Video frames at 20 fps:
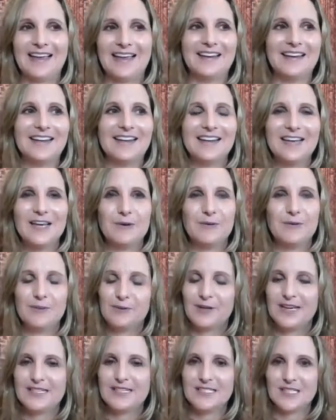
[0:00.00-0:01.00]
and we
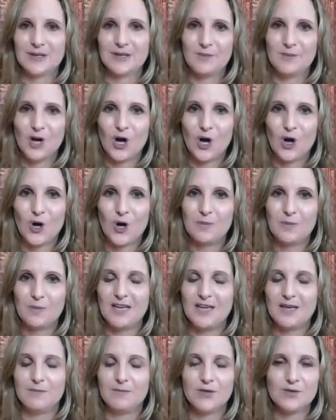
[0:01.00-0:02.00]
play some calming